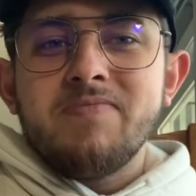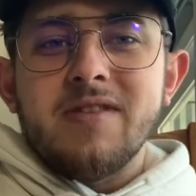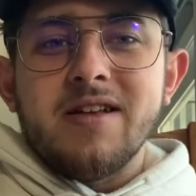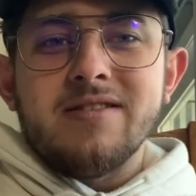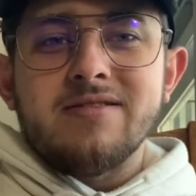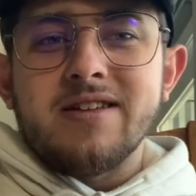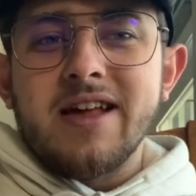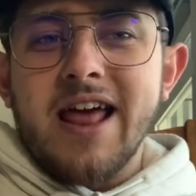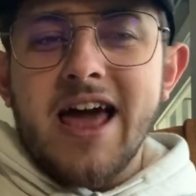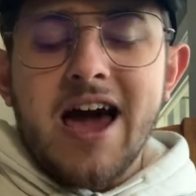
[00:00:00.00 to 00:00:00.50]

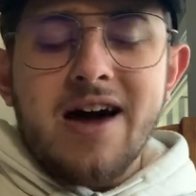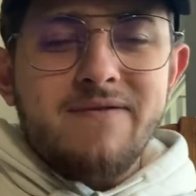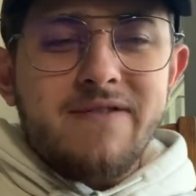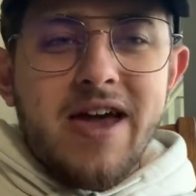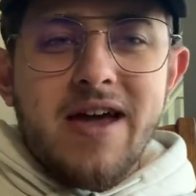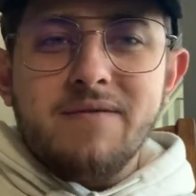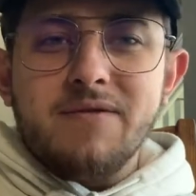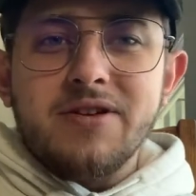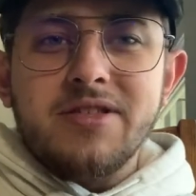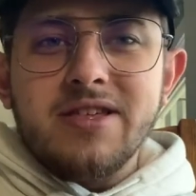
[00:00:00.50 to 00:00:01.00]
It's going to have
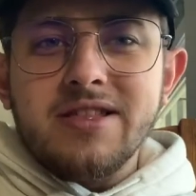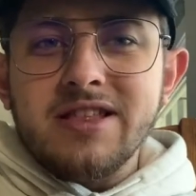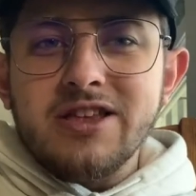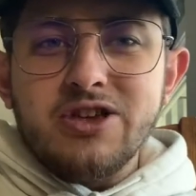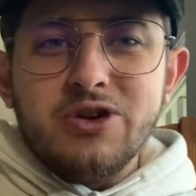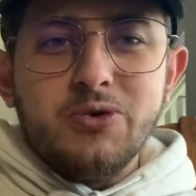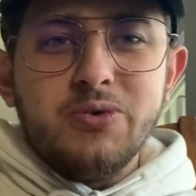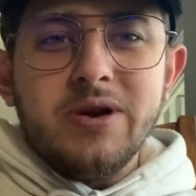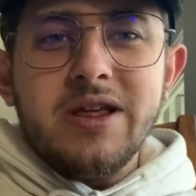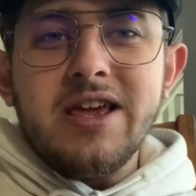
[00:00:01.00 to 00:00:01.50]
everything that
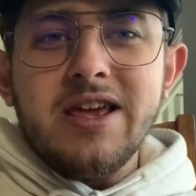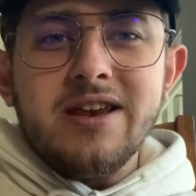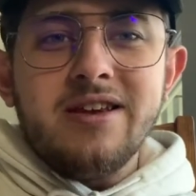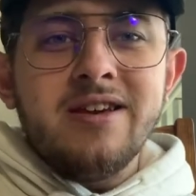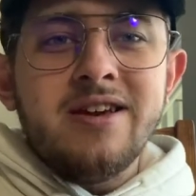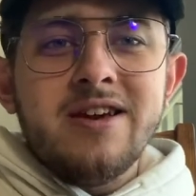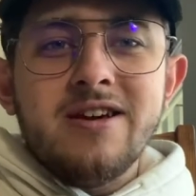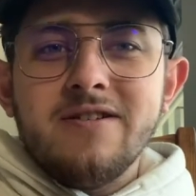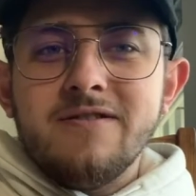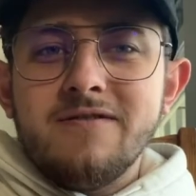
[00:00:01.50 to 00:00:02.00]
you need
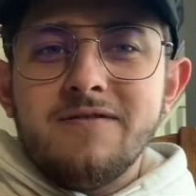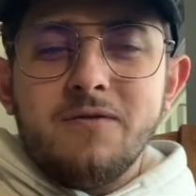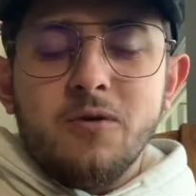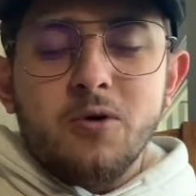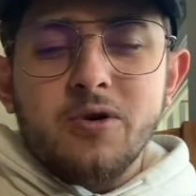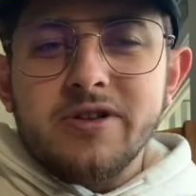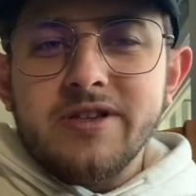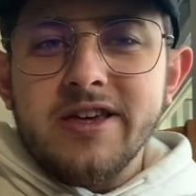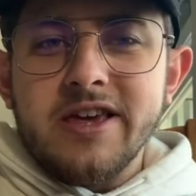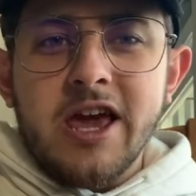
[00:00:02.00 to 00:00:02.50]

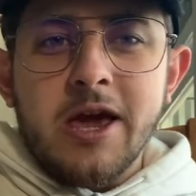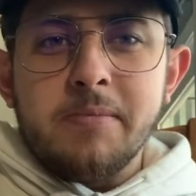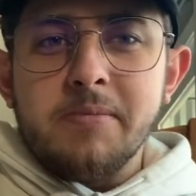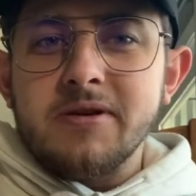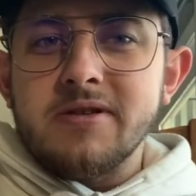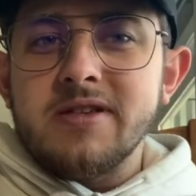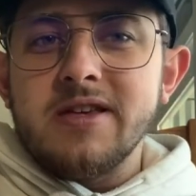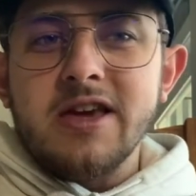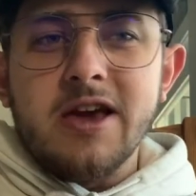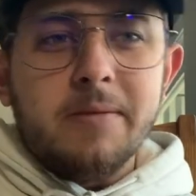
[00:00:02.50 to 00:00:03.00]
for
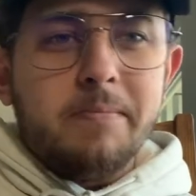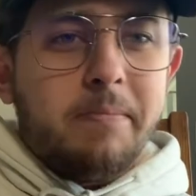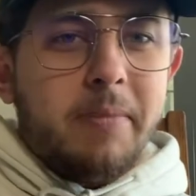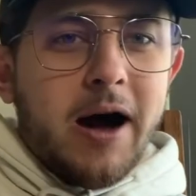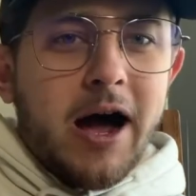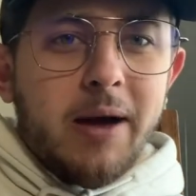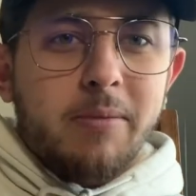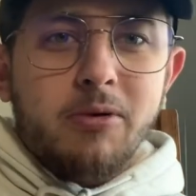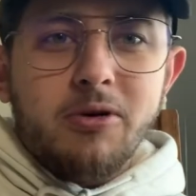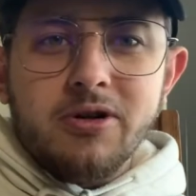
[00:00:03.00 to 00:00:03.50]
CKPC, a
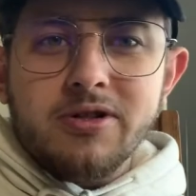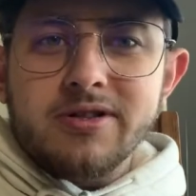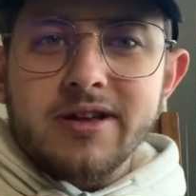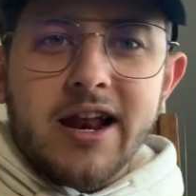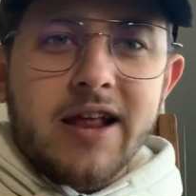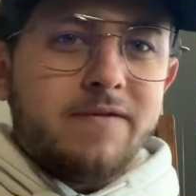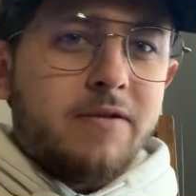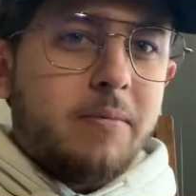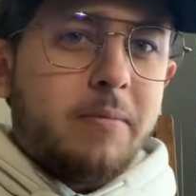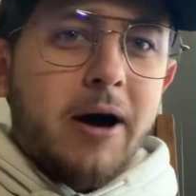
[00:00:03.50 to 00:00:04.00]
Bible. It's going
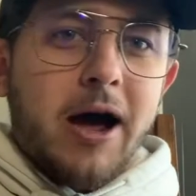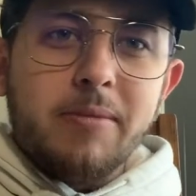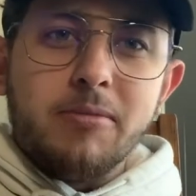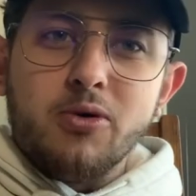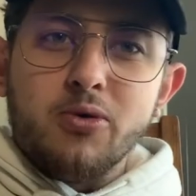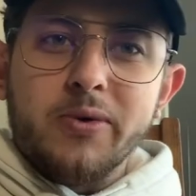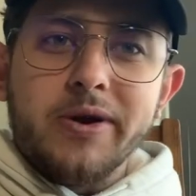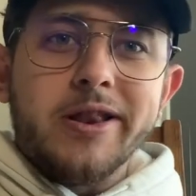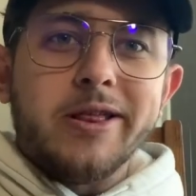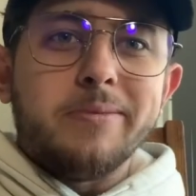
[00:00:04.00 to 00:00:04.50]
to have a
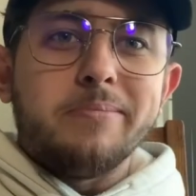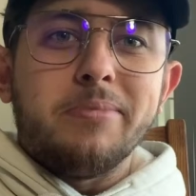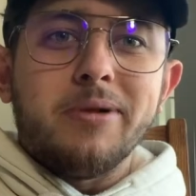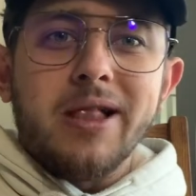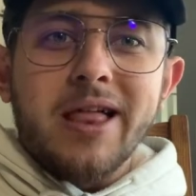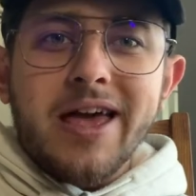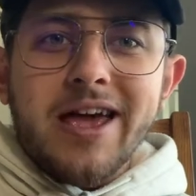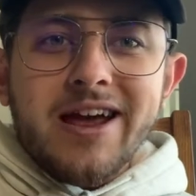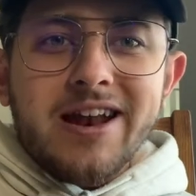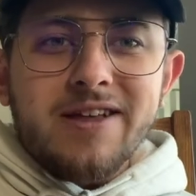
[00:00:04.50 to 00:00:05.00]
Bible reading
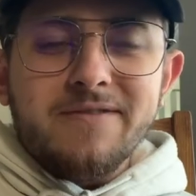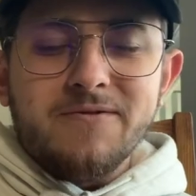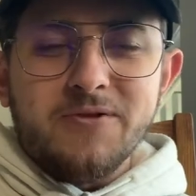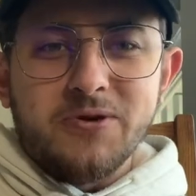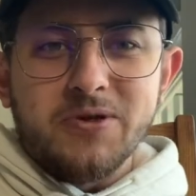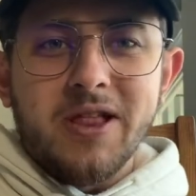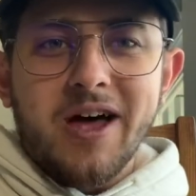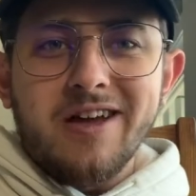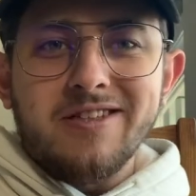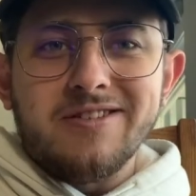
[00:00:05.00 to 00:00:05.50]
plan if
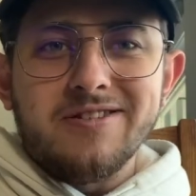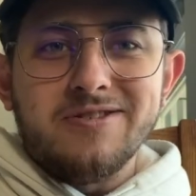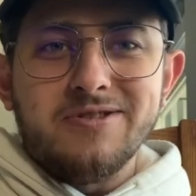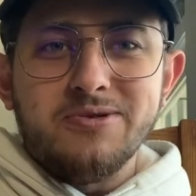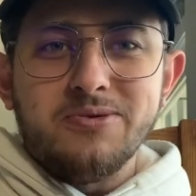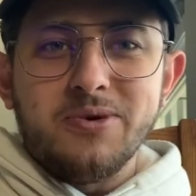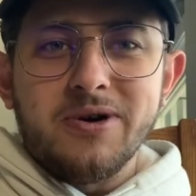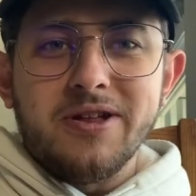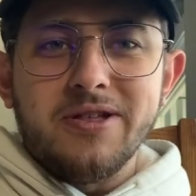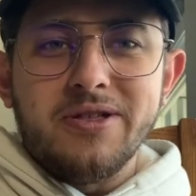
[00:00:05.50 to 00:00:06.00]
you'd like to
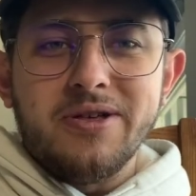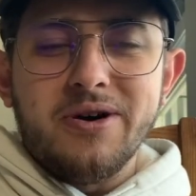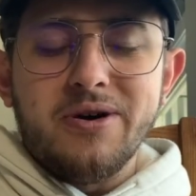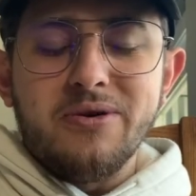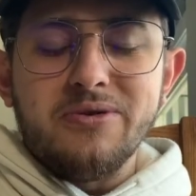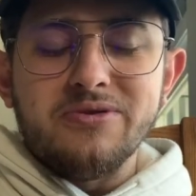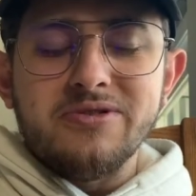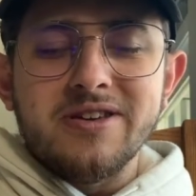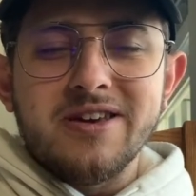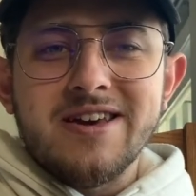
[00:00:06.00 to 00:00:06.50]
do one of
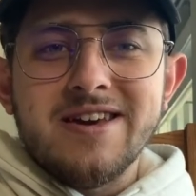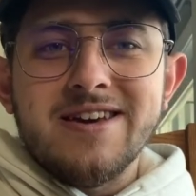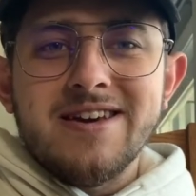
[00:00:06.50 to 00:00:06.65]
those.